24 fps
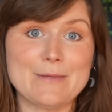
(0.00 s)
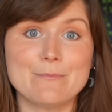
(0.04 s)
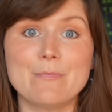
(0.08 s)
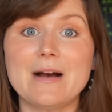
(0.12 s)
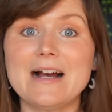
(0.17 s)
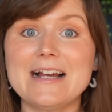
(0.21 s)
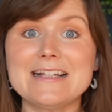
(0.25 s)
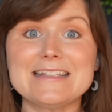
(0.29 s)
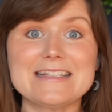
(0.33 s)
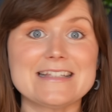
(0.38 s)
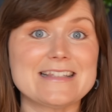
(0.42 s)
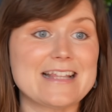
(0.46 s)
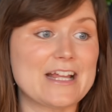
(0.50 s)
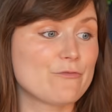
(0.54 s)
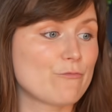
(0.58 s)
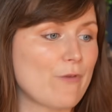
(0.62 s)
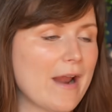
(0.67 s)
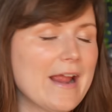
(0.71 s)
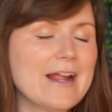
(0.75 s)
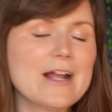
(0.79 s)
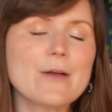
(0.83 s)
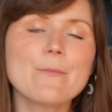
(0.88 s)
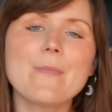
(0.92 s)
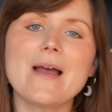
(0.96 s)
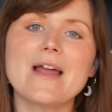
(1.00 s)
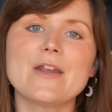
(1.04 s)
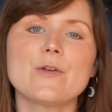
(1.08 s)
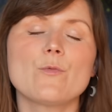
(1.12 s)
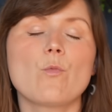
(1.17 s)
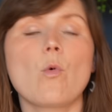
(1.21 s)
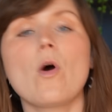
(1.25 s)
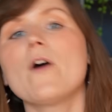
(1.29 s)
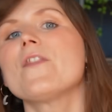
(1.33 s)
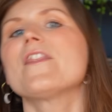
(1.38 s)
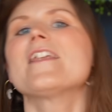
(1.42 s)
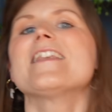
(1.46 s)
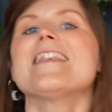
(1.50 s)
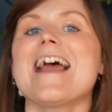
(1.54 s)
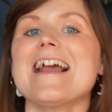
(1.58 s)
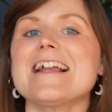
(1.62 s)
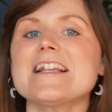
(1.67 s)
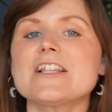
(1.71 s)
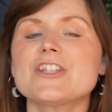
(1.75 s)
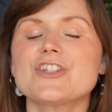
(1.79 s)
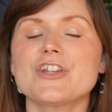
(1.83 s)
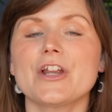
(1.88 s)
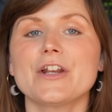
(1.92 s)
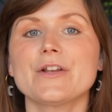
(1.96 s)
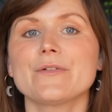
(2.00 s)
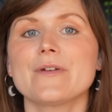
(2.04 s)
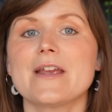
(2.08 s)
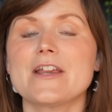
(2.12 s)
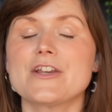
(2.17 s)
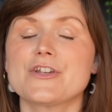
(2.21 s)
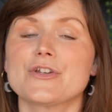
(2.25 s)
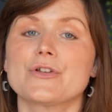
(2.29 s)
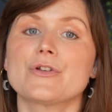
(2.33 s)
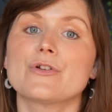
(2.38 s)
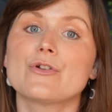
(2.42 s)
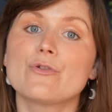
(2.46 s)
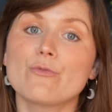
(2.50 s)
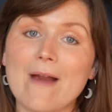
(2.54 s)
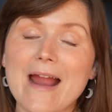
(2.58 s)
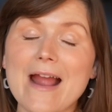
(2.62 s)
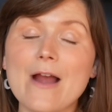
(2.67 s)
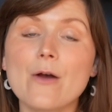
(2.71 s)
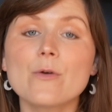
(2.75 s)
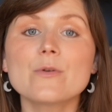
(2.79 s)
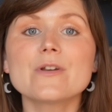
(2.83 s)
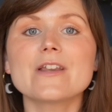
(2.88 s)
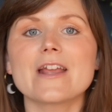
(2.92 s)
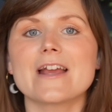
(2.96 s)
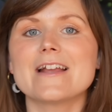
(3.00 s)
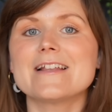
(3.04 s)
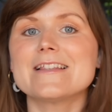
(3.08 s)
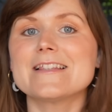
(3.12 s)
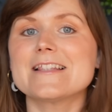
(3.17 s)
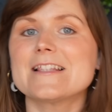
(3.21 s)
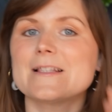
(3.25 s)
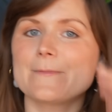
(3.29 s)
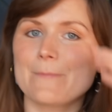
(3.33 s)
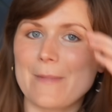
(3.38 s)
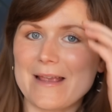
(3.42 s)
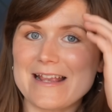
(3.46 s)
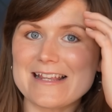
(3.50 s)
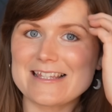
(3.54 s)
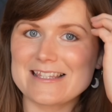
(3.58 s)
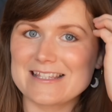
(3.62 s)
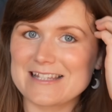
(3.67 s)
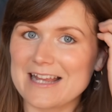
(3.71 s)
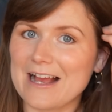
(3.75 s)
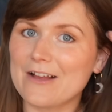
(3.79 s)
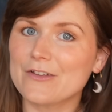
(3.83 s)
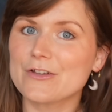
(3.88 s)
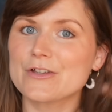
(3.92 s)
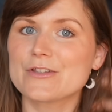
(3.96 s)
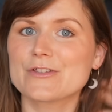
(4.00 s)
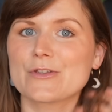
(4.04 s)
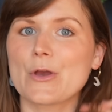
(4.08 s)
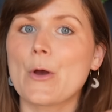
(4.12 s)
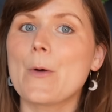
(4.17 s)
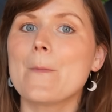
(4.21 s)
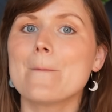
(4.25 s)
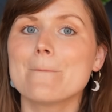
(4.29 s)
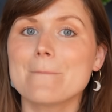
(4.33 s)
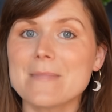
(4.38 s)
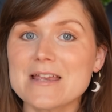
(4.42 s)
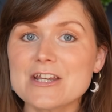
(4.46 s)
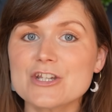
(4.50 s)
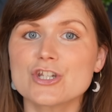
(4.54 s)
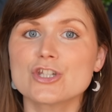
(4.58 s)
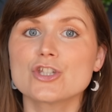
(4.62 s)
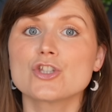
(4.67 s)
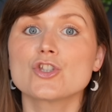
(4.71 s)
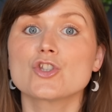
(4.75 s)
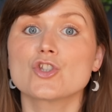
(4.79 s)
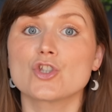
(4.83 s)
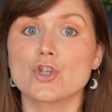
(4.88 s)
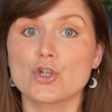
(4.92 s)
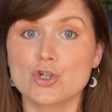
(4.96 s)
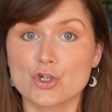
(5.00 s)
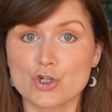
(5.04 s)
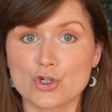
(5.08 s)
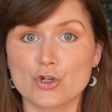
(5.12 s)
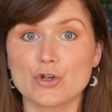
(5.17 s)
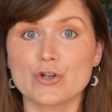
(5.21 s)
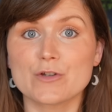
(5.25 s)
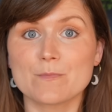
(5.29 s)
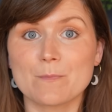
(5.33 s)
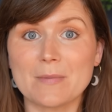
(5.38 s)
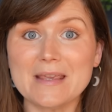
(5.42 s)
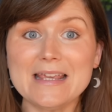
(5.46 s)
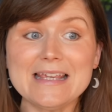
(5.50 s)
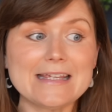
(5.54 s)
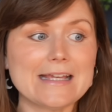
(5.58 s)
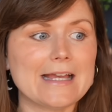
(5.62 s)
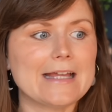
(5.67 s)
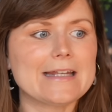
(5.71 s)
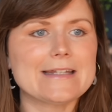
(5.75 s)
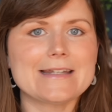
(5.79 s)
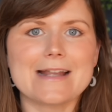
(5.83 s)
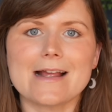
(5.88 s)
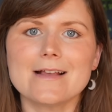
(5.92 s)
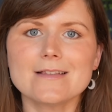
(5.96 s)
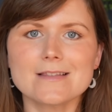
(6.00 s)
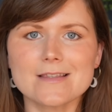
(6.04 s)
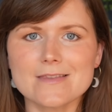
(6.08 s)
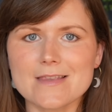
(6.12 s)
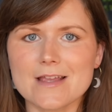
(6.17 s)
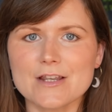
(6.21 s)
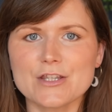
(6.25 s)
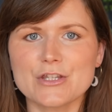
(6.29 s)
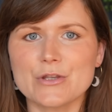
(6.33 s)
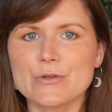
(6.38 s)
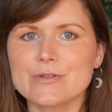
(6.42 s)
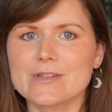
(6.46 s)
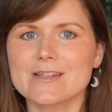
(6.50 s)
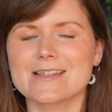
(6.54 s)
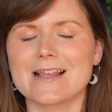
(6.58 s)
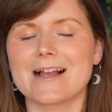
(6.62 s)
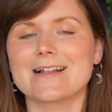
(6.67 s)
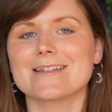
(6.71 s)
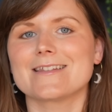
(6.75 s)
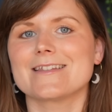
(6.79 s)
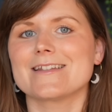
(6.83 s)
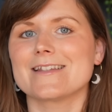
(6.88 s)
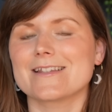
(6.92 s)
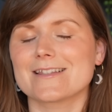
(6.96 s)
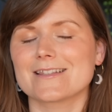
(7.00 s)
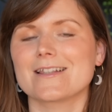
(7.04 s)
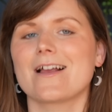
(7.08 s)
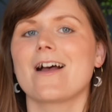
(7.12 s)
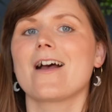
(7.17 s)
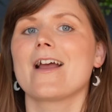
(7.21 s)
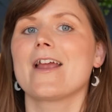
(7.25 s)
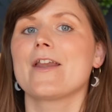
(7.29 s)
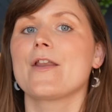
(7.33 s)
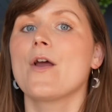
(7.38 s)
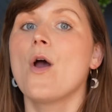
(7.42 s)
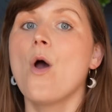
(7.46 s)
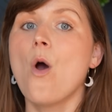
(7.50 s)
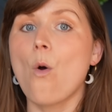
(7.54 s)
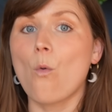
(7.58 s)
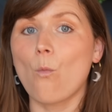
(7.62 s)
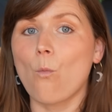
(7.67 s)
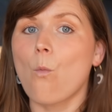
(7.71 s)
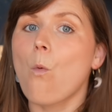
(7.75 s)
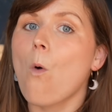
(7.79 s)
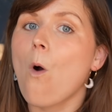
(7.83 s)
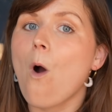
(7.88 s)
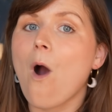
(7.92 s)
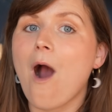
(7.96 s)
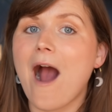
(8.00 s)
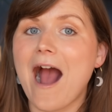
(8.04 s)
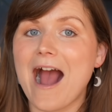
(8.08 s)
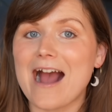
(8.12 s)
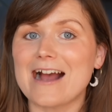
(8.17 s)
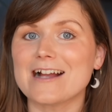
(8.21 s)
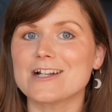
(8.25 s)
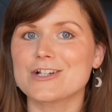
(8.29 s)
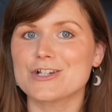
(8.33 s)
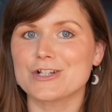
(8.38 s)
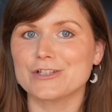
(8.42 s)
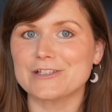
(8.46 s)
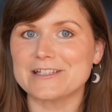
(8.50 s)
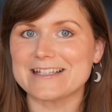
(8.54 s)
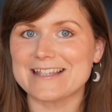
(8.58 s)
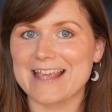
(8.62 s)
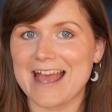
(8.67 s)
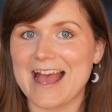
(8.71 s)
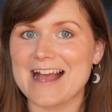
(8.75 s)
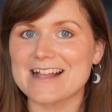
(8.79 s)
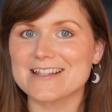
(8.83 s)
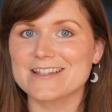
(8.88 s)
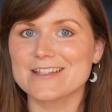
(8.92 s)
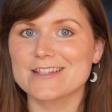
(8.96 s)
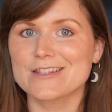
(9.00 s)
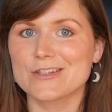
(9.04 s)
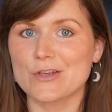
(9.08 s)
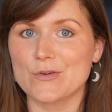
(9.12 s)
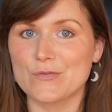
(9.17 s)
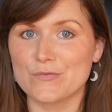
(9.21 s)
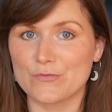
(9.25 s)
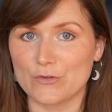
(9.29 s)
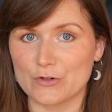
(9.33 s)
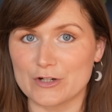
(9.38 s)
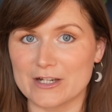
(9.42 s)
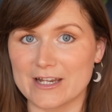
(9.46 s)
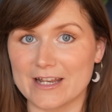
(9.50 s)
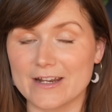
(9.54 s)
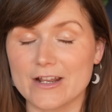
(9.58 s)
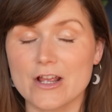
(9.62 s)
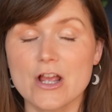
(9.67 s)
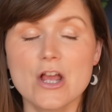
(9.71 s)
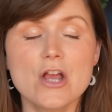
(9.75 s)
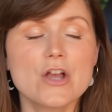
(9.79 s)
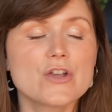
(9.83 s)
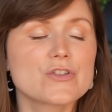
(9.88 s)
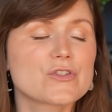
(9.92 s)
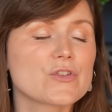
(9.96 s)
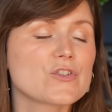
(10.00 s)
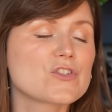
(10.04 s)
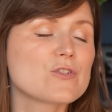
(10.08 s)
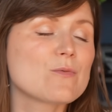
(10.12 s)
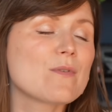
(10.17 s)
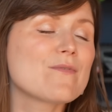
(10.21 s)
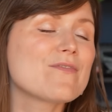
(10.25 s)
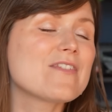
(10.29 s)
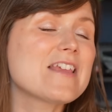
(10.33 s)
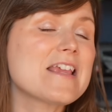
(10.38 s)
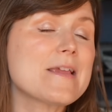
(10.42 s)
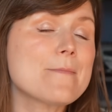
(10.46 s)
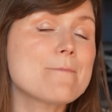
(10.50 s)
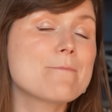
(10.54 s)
in mind, they then recommend what the next generation ground and space telescope missions should be, and NASA then uses that to decide what actually gets funded. So some of the